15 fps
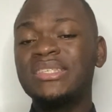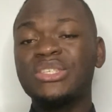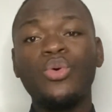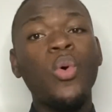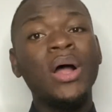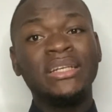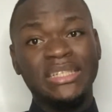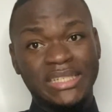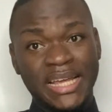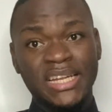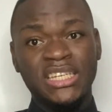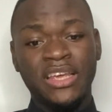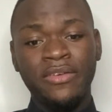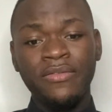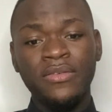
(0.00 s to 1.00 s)

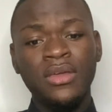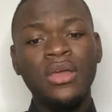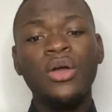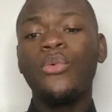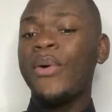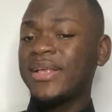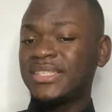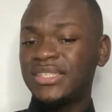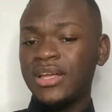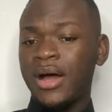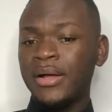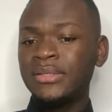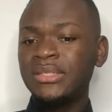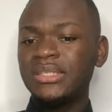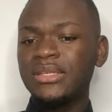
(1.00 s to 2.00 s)
quantitative
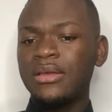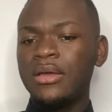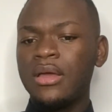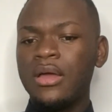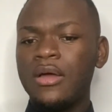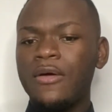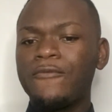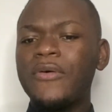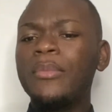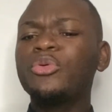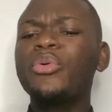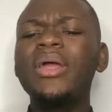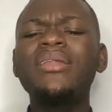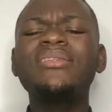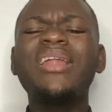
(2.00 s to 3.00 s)
questions, from
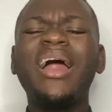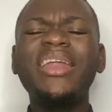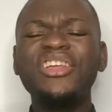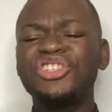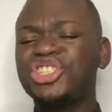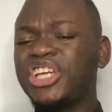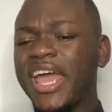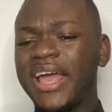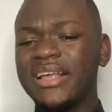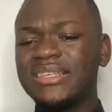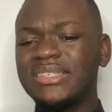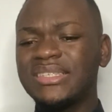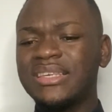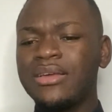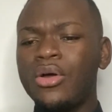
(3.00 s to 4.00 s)
doing knowledge
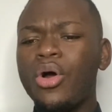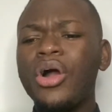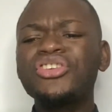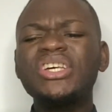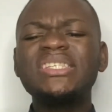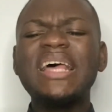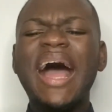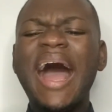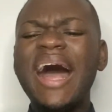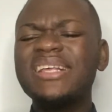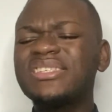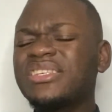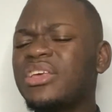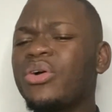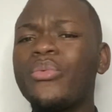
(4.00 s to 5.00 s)
checks, or just
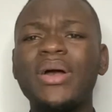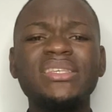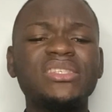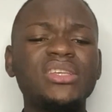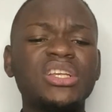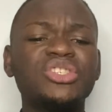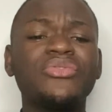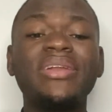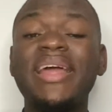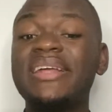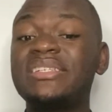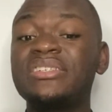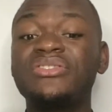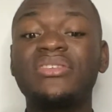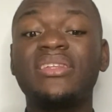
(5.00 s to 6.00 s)
asking questions
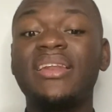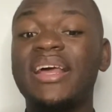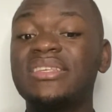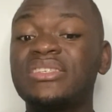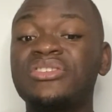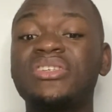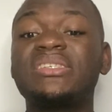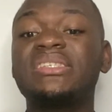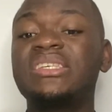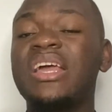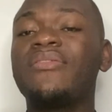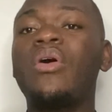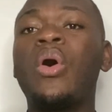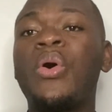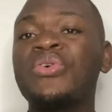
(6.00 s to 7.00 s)
relating to the lesson to see
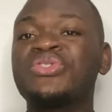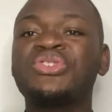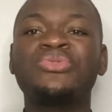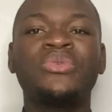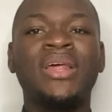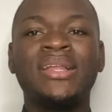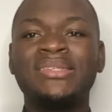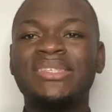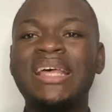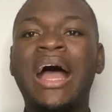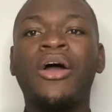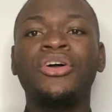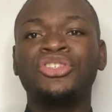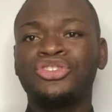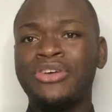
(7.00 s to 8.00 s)
if all students are
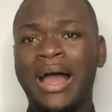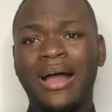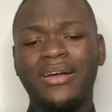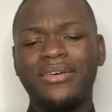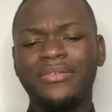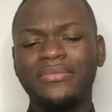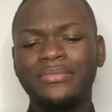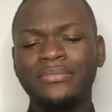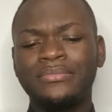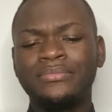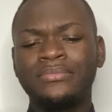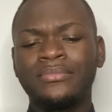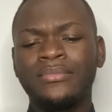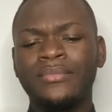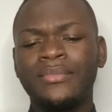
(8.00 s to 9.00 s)
on track.
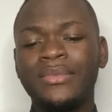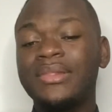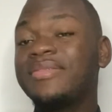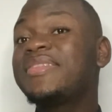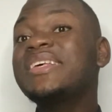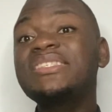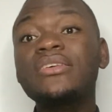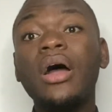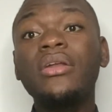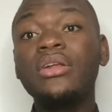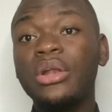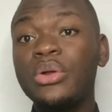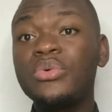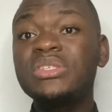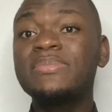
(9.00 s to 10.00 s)
This
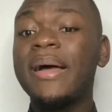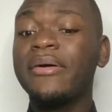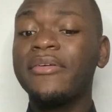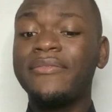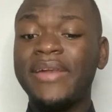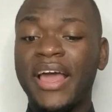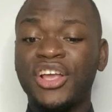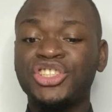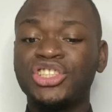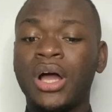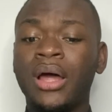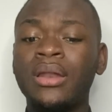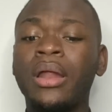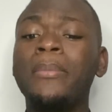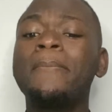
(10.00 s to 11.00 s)
concludes my reflection
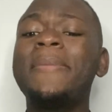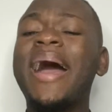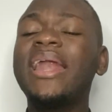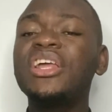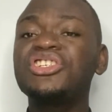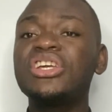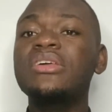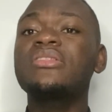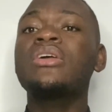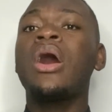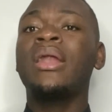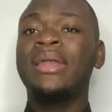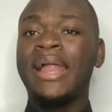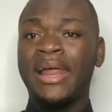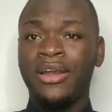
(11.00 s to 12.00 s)
on managing the
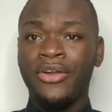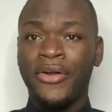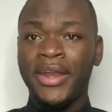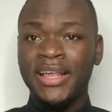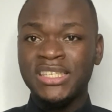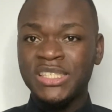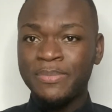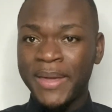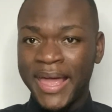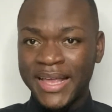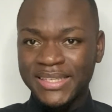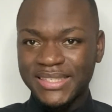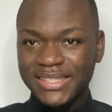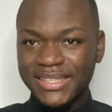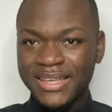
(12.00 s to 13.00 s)
online learning
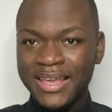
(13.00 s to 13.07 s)
space.